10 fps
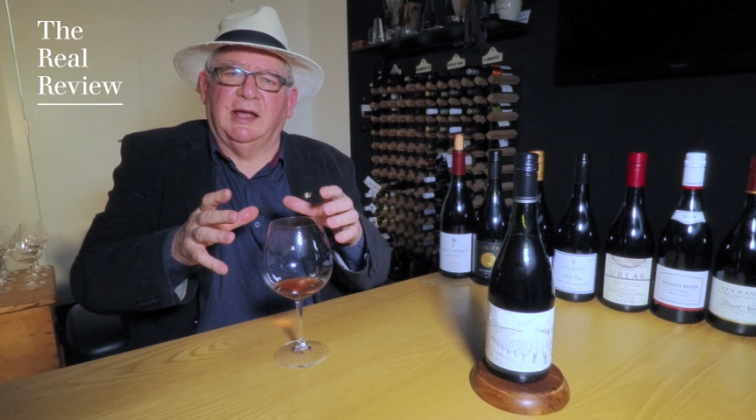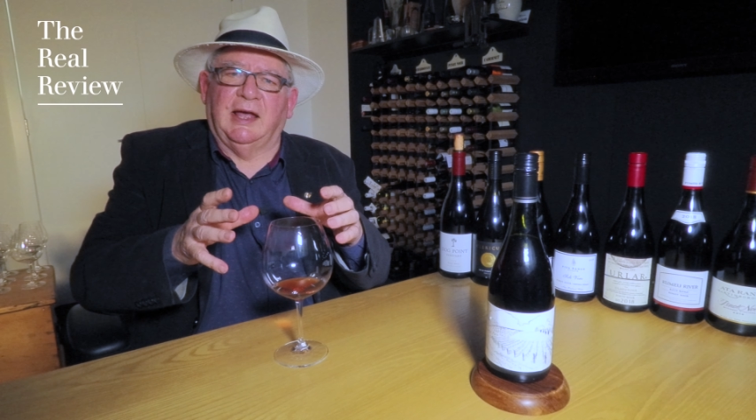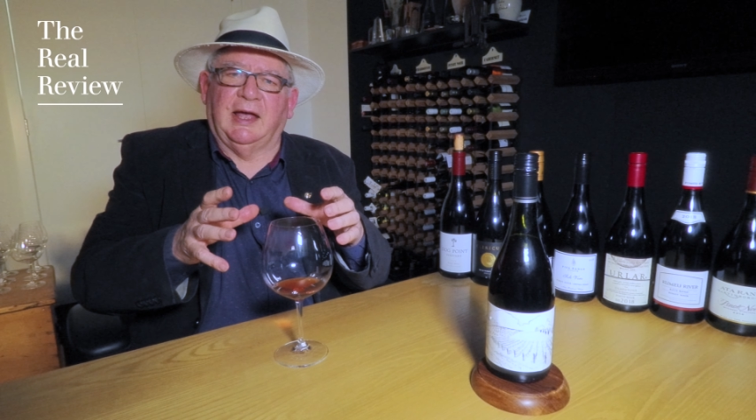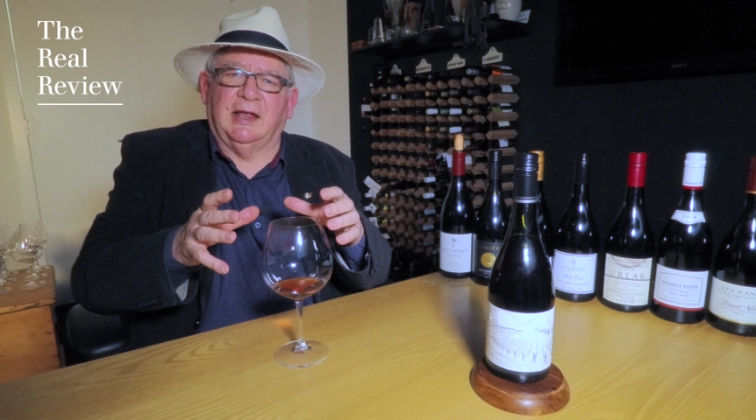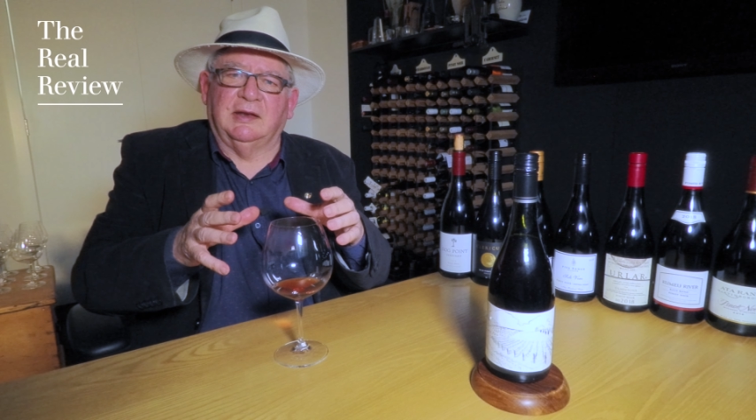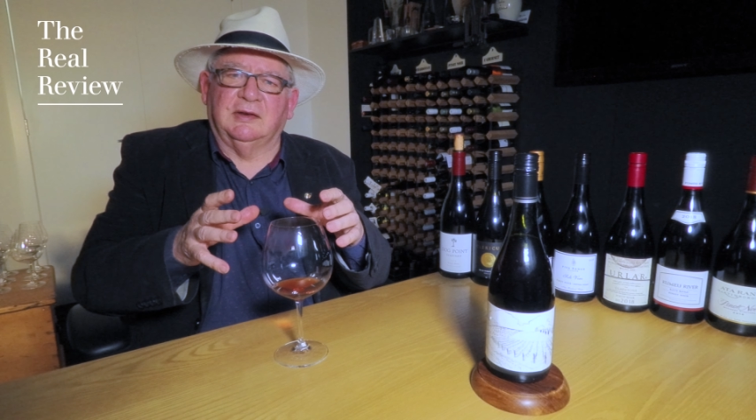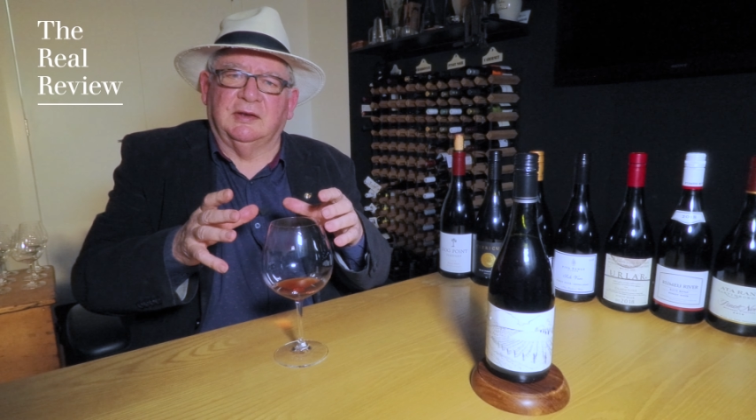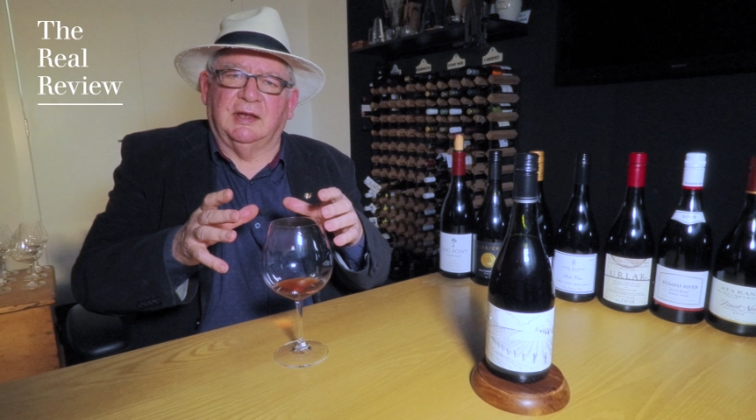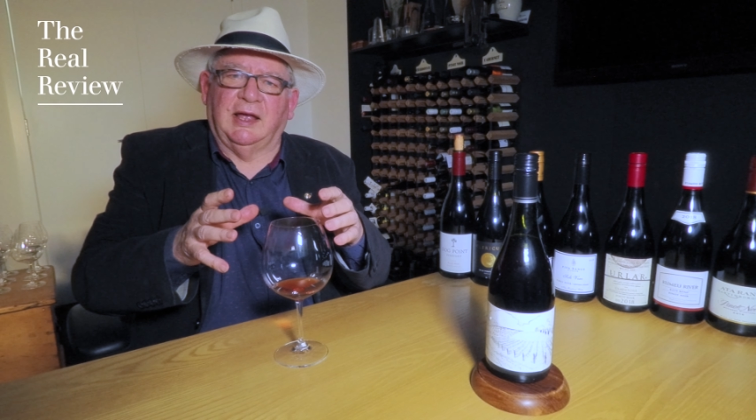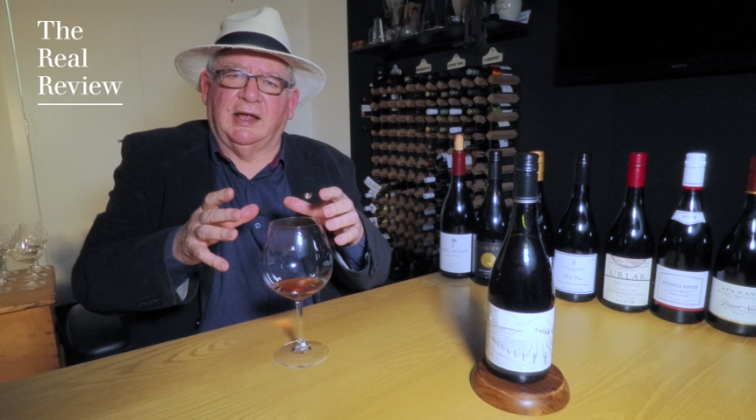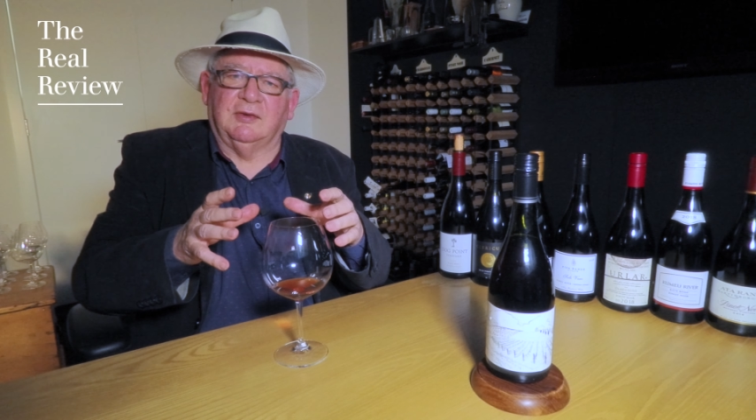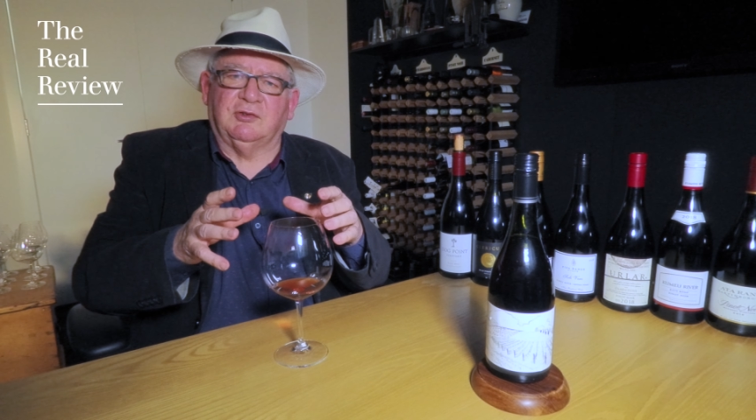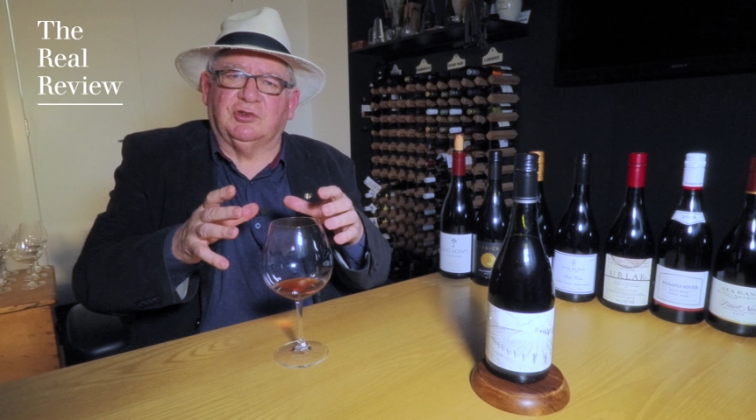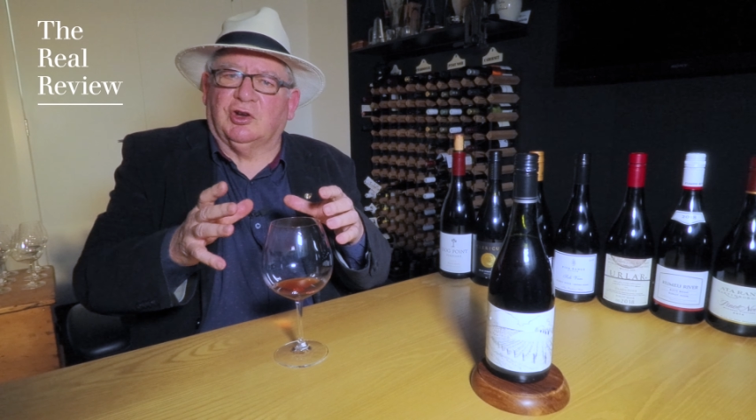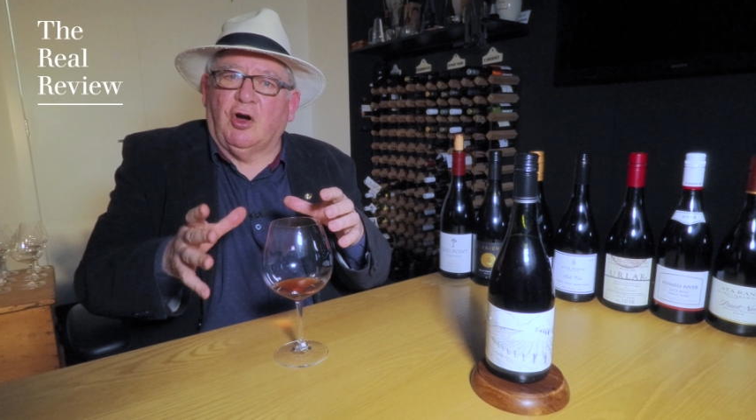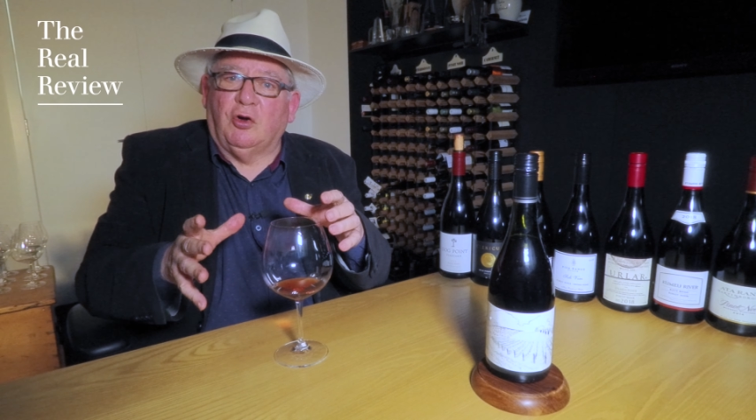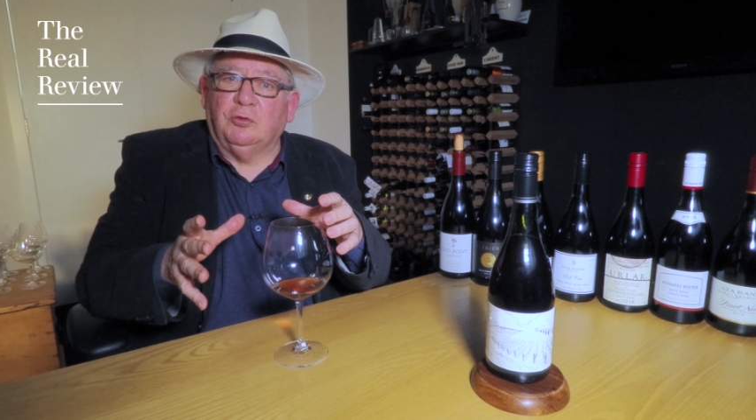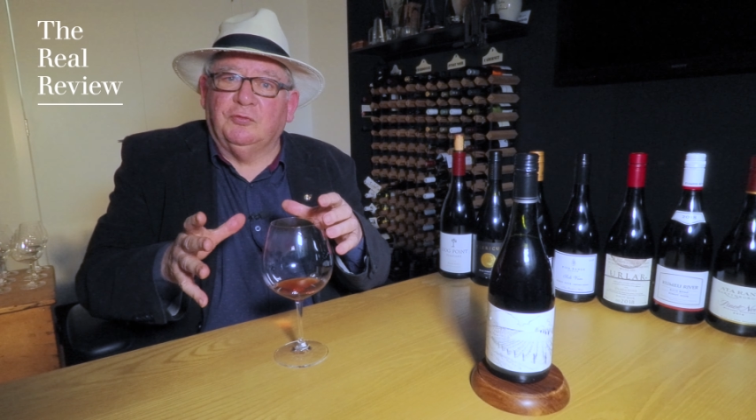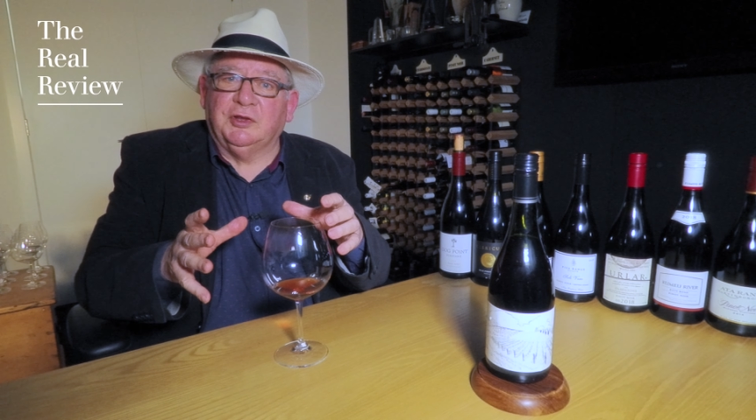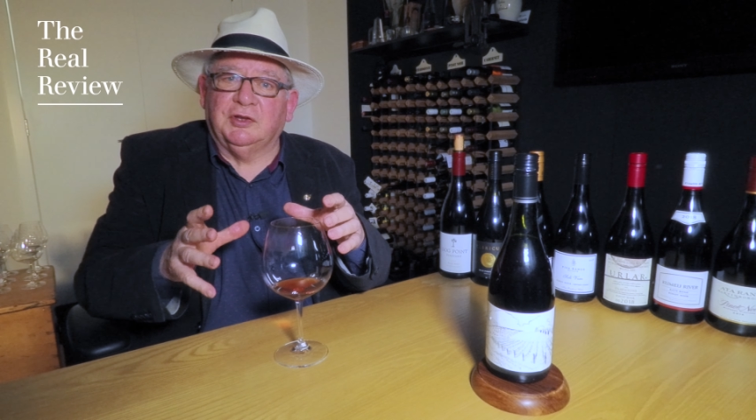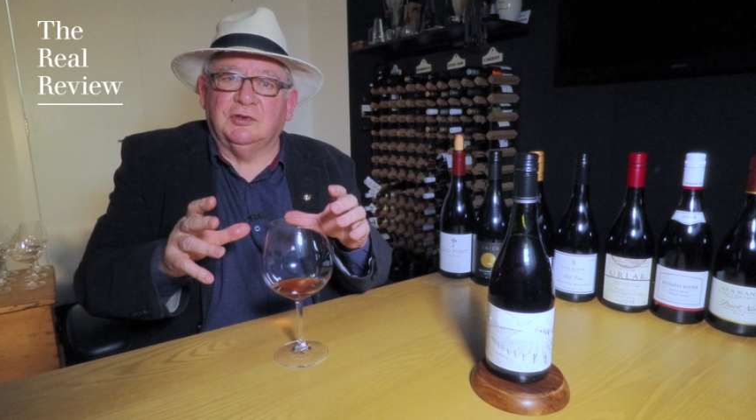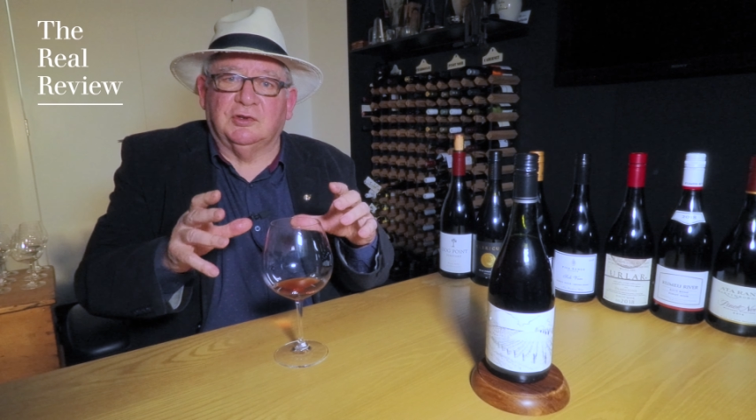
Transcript: and if it's a cold vintage,